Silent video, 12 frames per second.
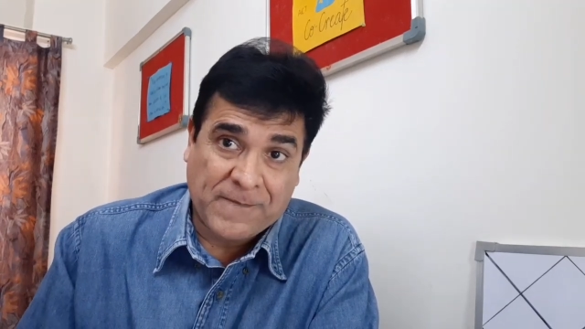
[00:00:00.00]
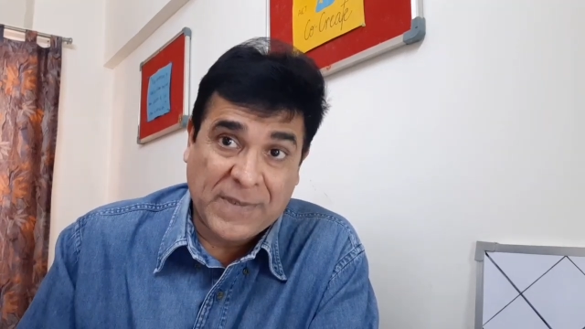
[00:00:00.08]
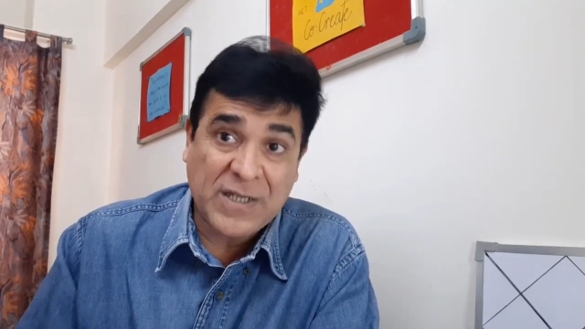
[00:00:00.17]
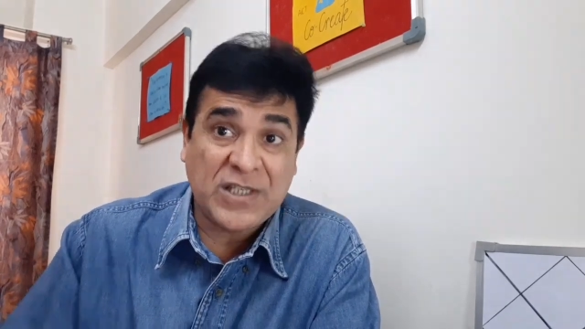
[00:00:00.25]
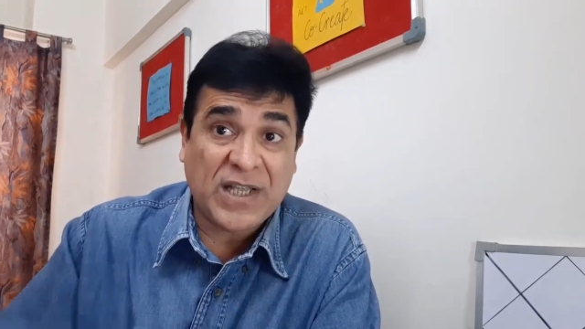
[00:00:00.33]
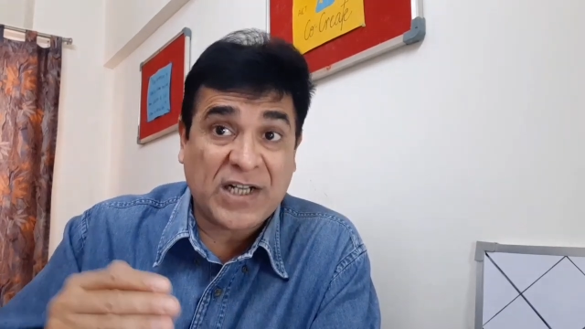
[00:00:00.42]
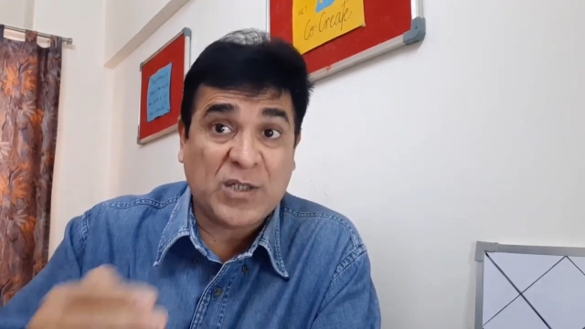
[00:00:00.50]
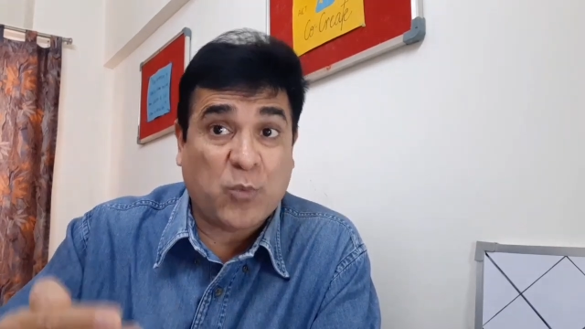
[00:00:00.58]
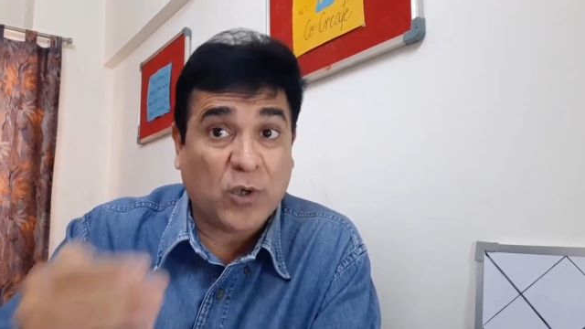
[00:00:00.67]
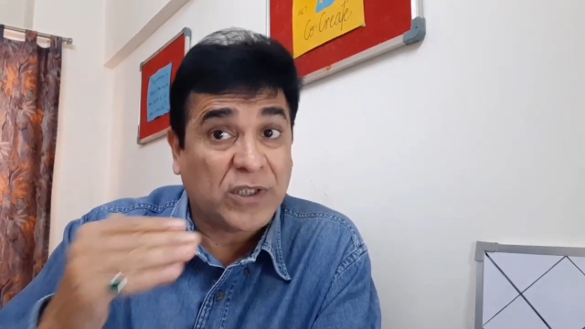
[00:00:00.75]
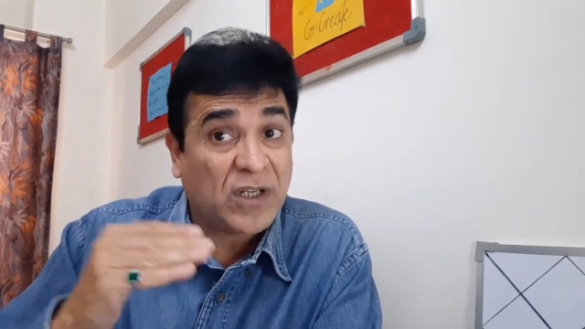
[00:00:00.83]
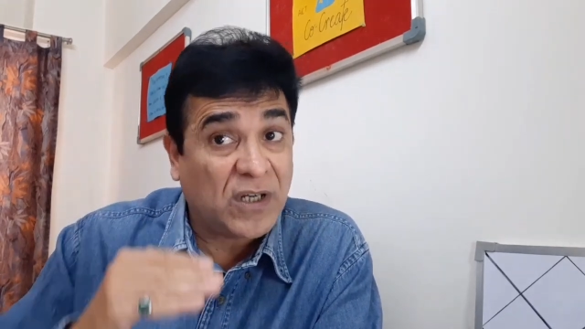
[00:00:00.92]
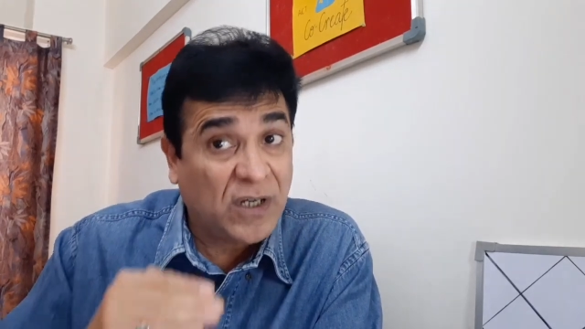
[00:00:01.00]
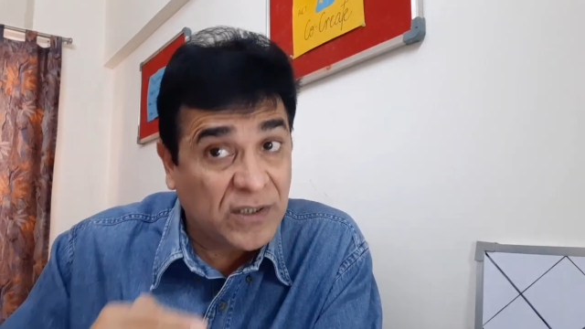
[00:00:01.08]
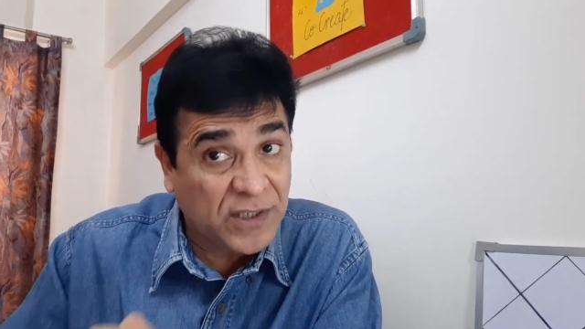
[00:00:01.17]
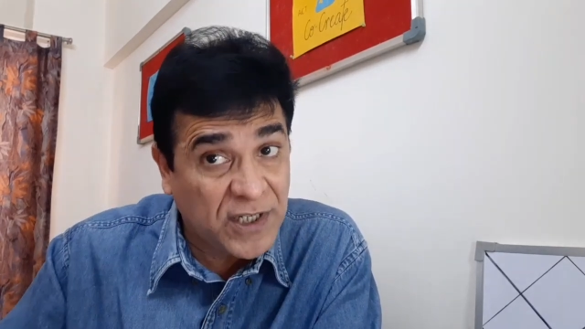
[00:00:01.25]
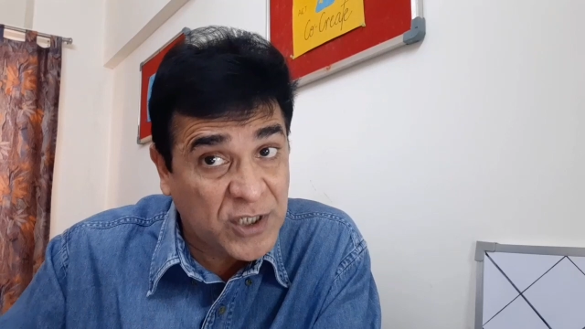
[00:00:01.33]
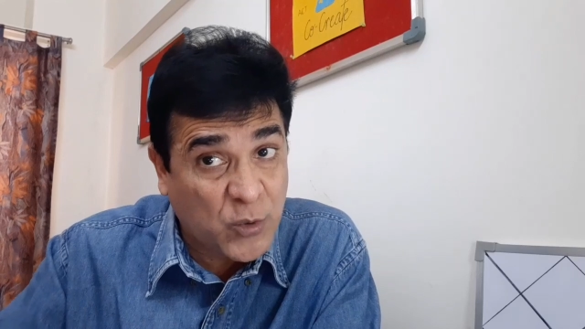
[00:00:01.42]
Is that what
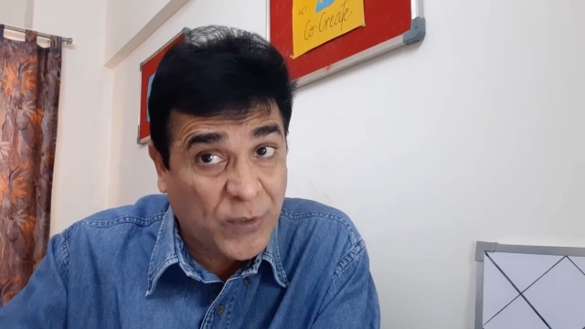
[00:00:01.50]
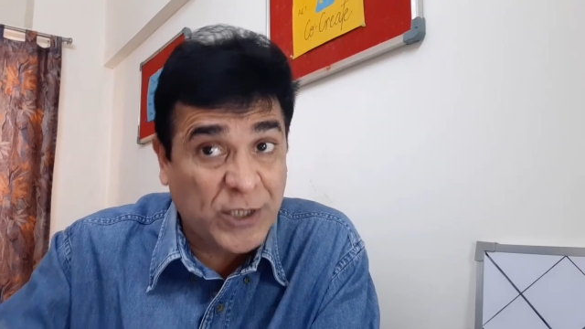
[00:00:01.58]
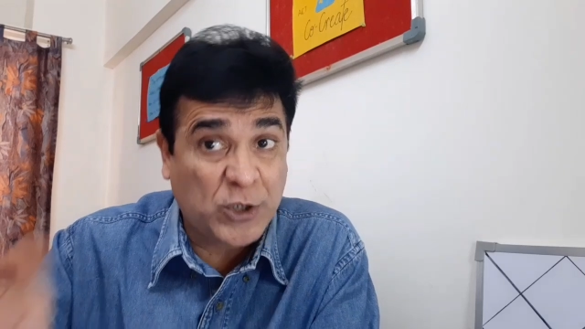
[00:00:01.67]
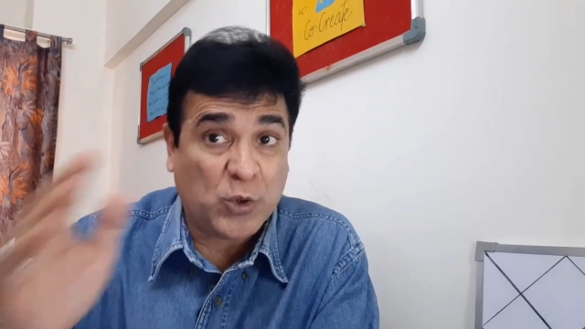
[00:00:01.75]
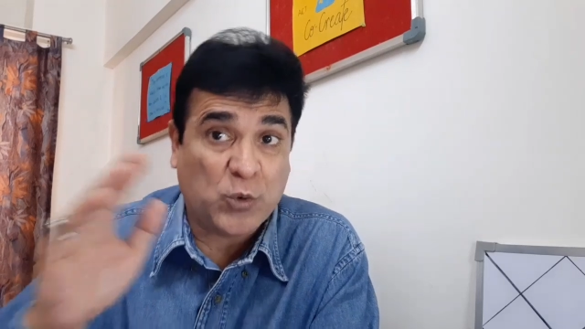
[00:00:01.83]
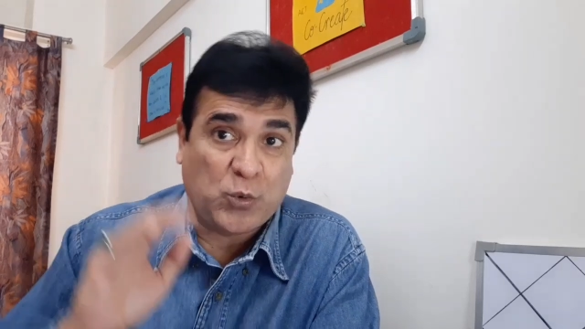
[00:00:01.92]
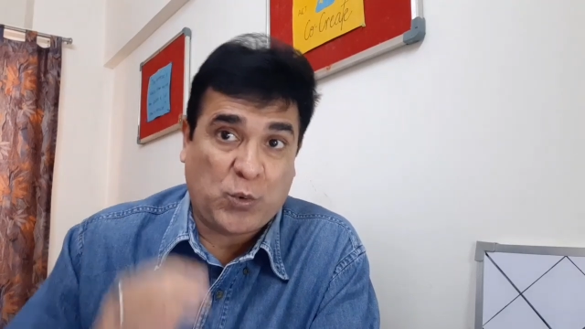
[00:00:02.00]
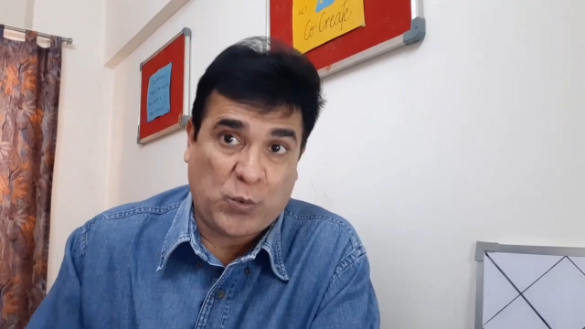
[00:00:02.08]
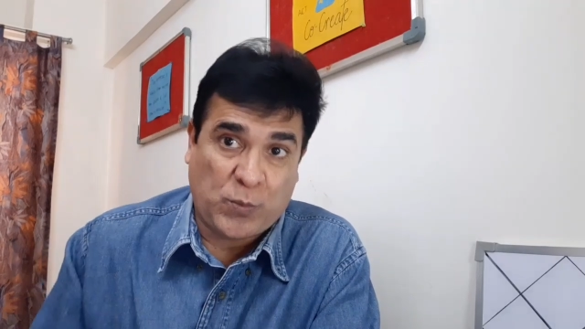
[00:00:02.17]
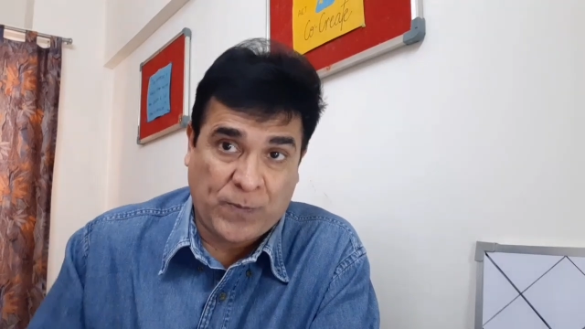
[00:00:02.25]
Earth is going through?